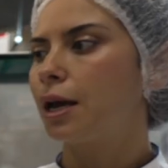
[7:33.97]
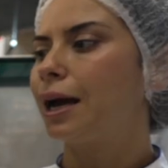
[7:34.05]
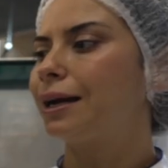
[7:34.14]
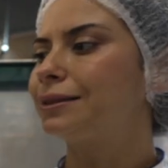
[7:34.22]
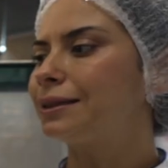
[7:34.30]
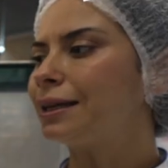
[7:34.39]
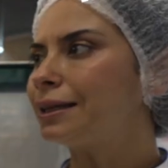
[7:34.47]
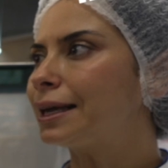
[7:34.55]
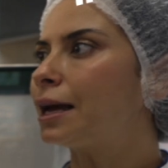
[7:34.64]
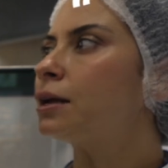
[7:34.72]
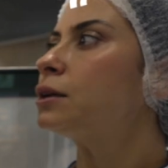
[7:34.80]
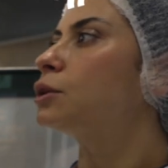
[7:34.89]
Until
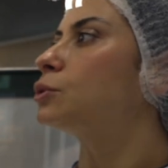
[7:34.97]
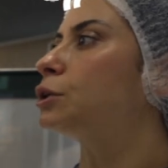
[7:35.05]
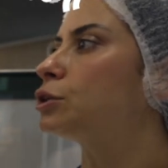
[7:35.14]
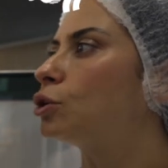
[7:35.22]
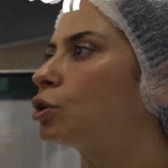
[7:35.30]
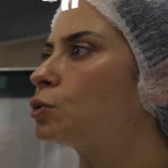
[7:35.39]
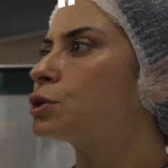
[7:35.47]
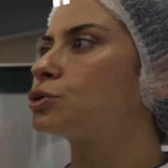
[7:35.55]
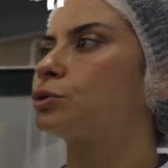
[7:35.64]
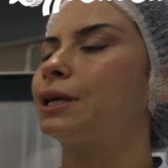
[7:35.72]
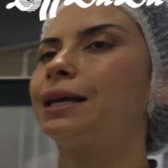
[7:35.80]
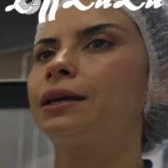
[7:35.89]
then, you need always to
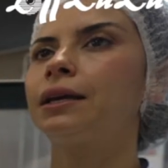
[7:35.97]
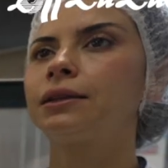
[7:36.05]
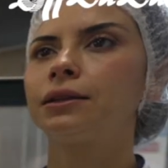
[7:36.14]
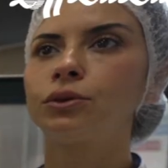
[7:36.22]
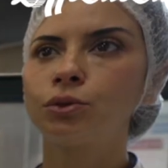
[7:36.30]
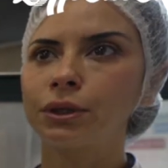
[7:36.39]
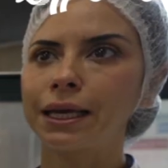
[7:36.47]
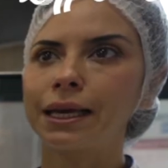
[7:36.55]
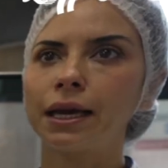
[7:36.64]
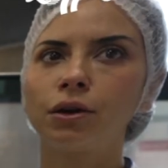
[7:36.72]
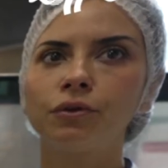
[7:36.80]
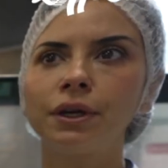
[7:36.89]
take
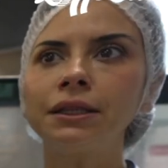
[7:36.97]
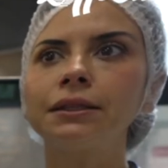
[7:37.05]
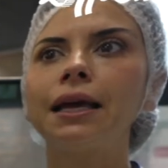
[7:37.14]
care of it